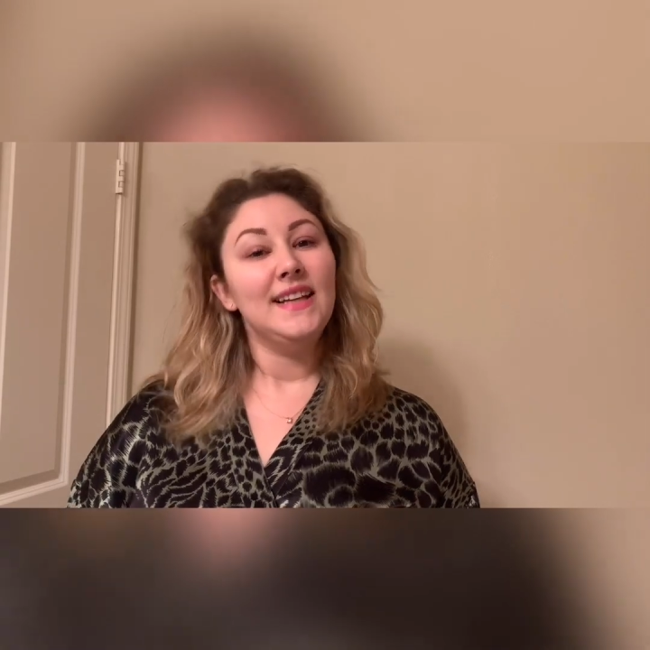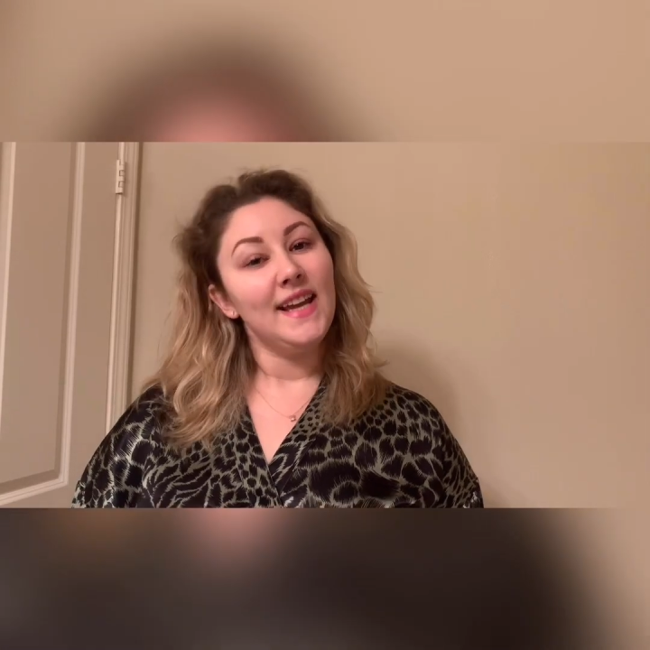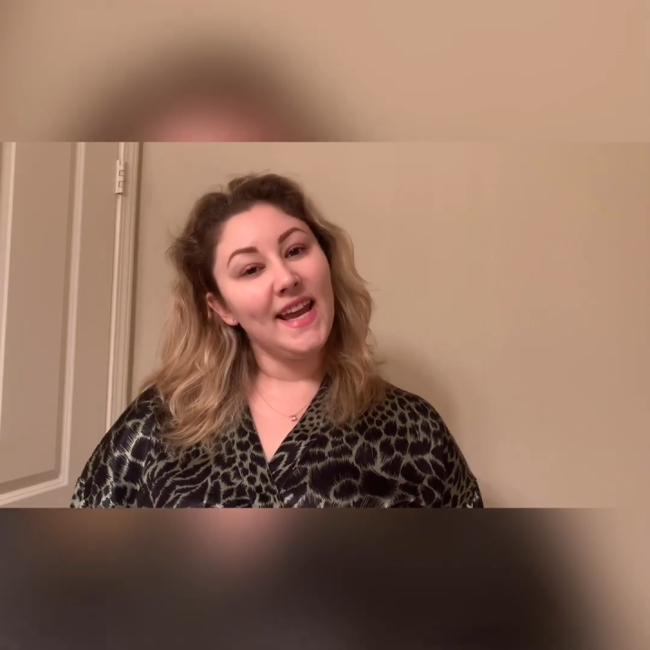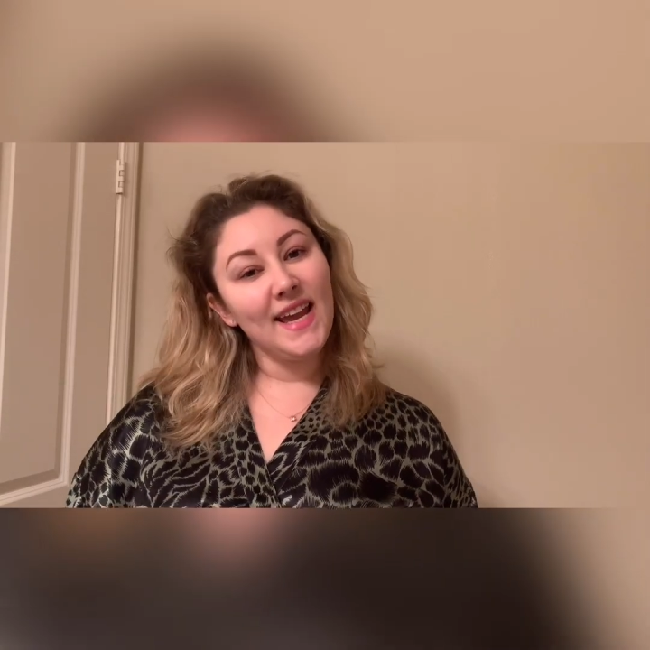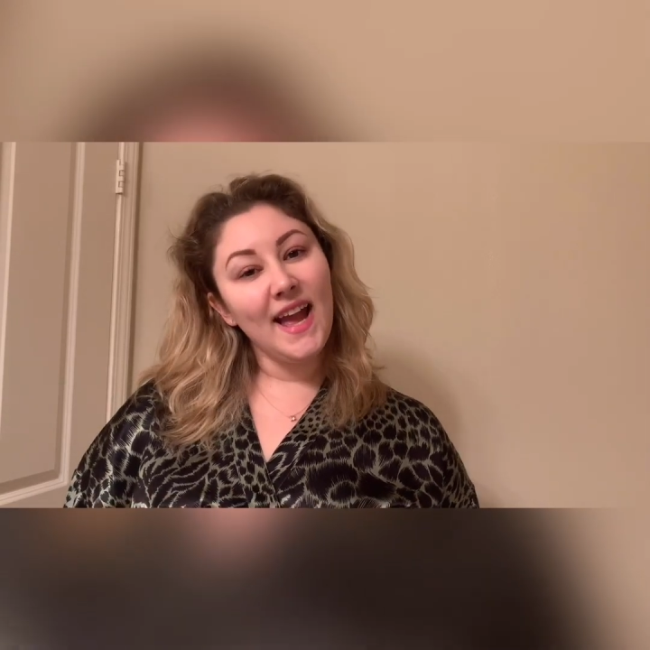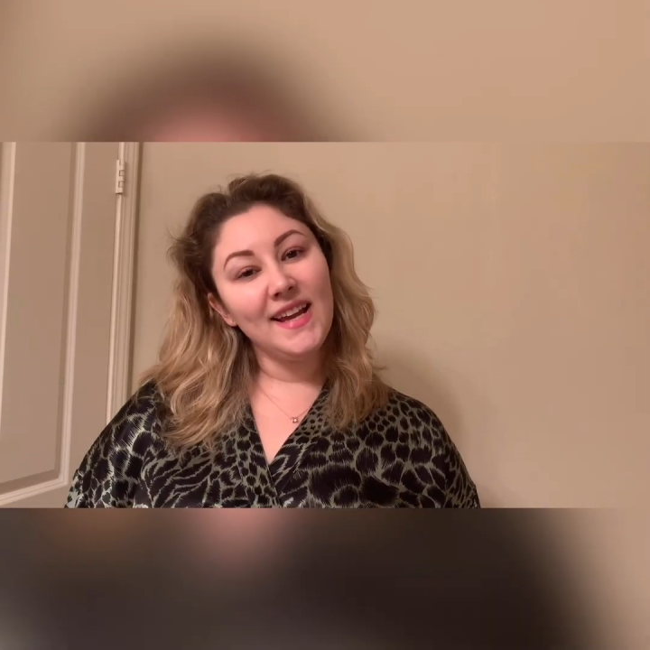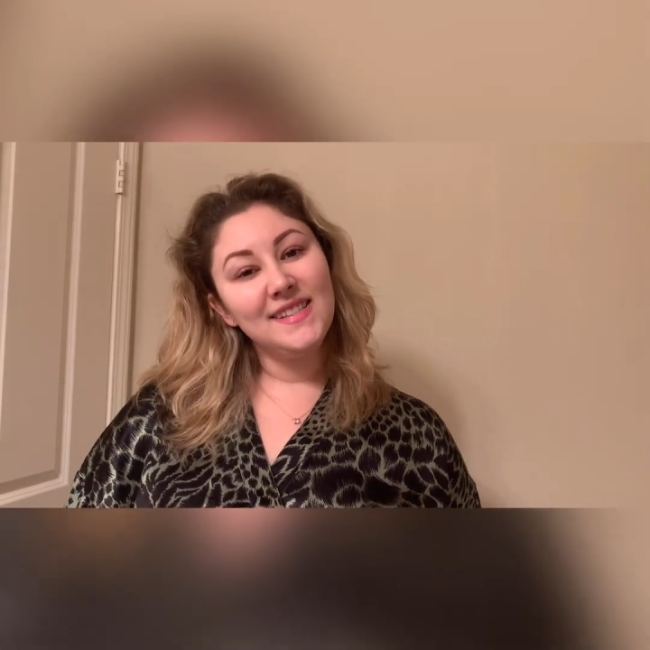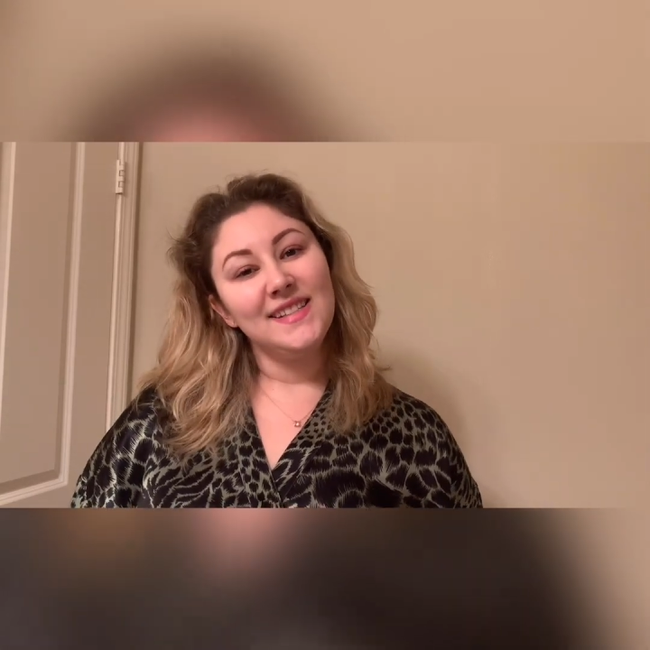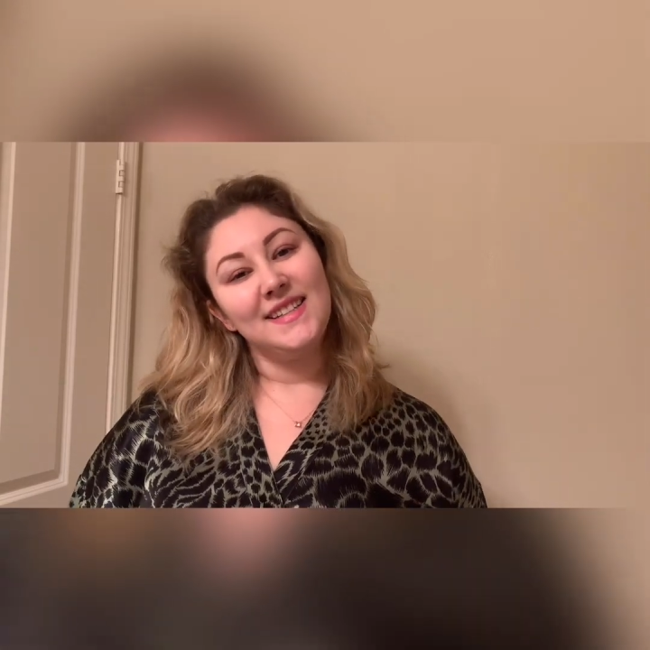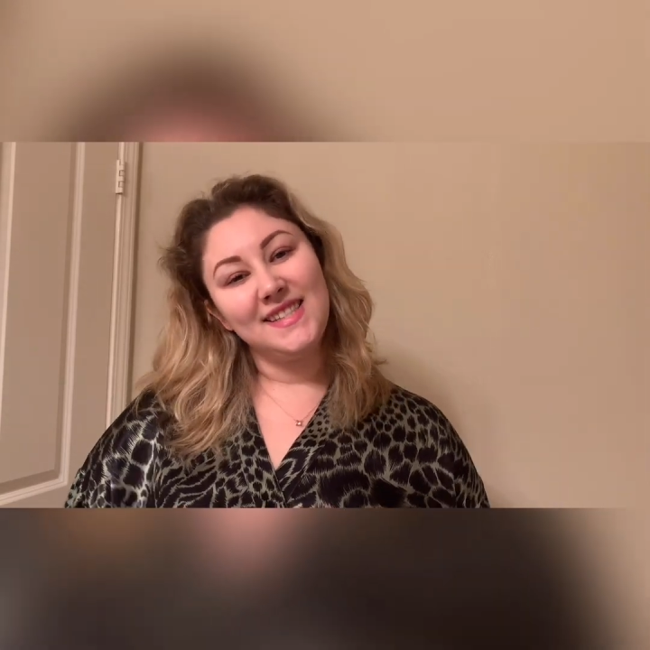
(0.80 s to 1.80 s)
Hey guys,
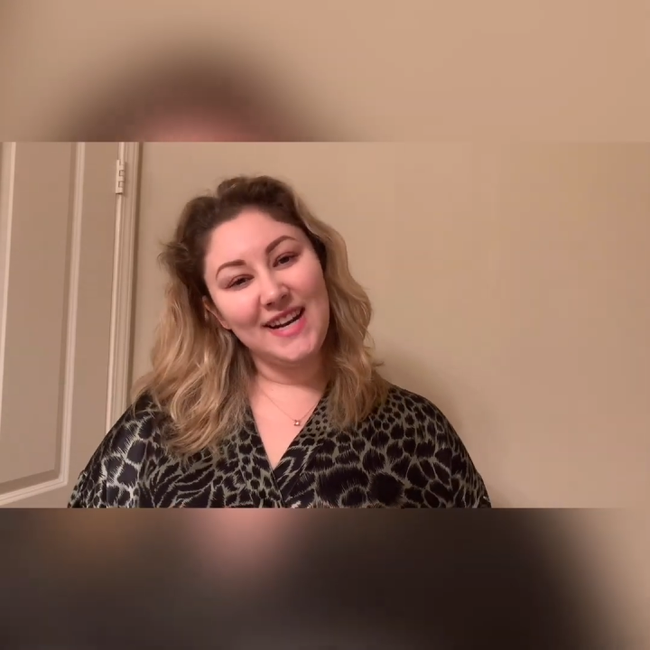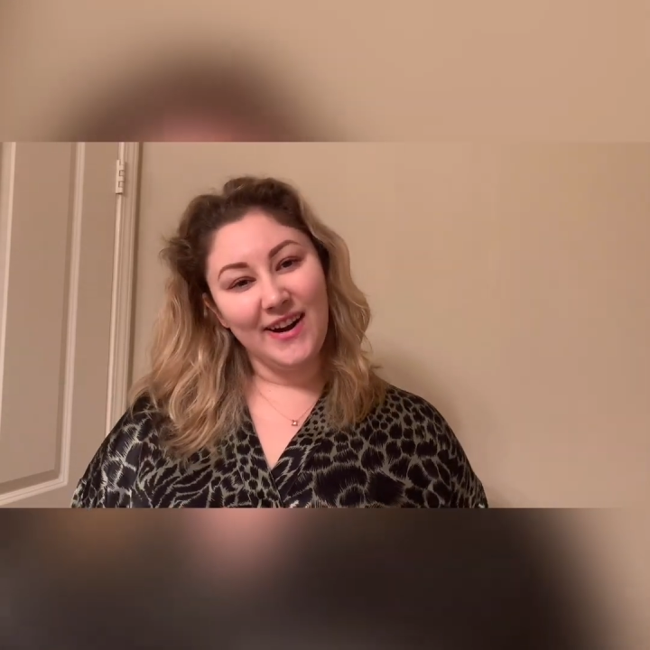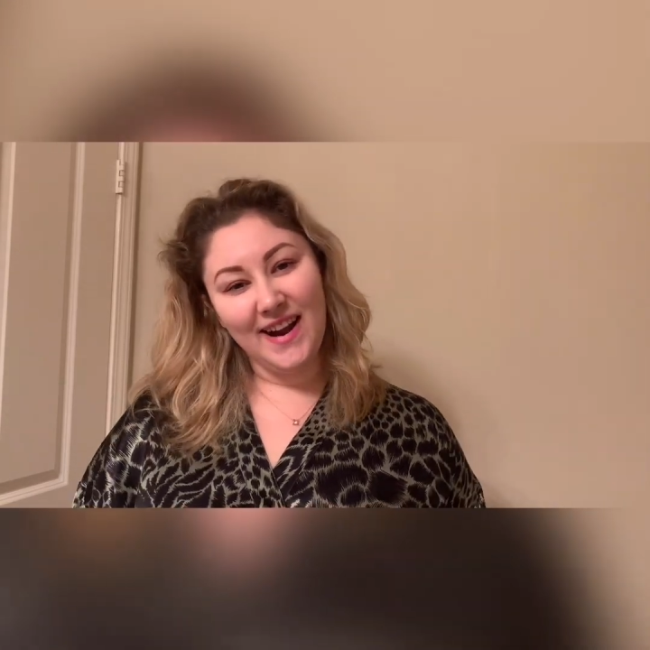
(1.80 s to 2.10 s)
it's Tara